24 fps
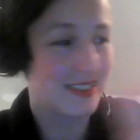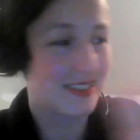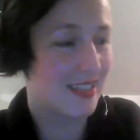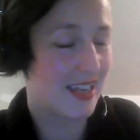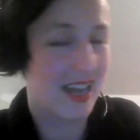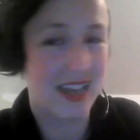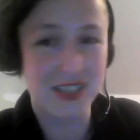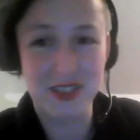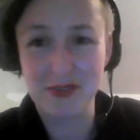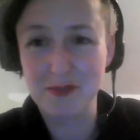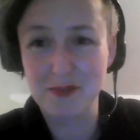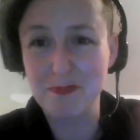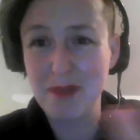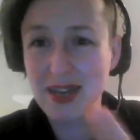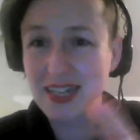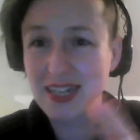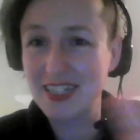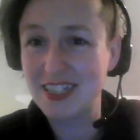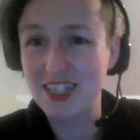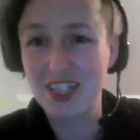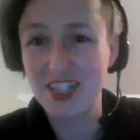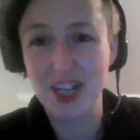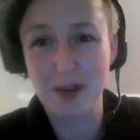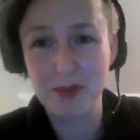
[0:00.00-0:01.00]
as many
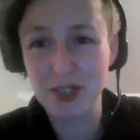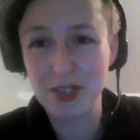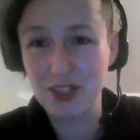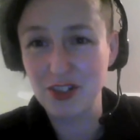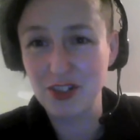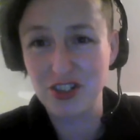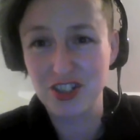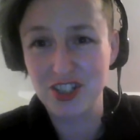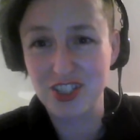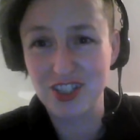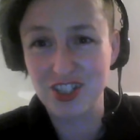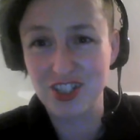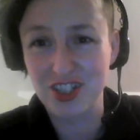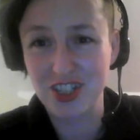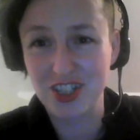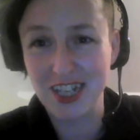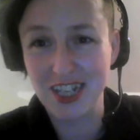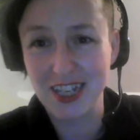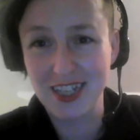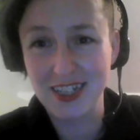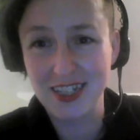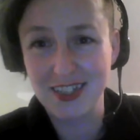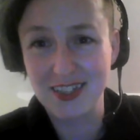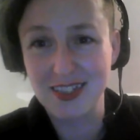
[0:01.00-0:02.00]
jammy dodgers as you
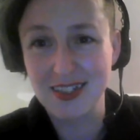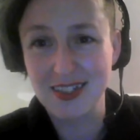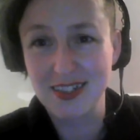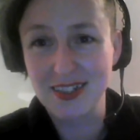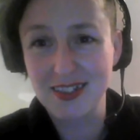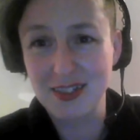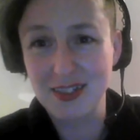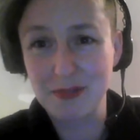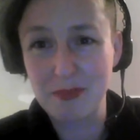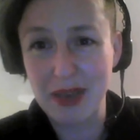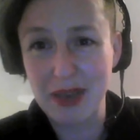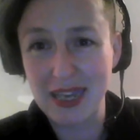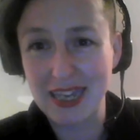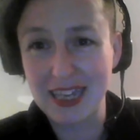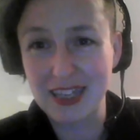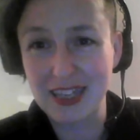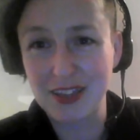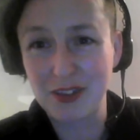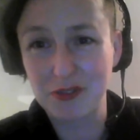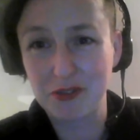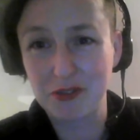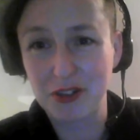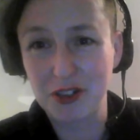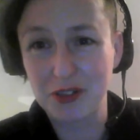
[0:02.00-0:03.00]
need to make it
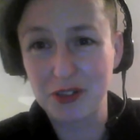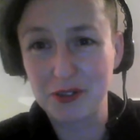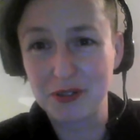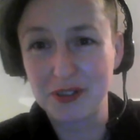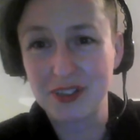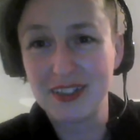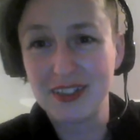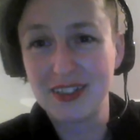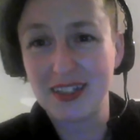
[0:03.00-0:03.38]
through,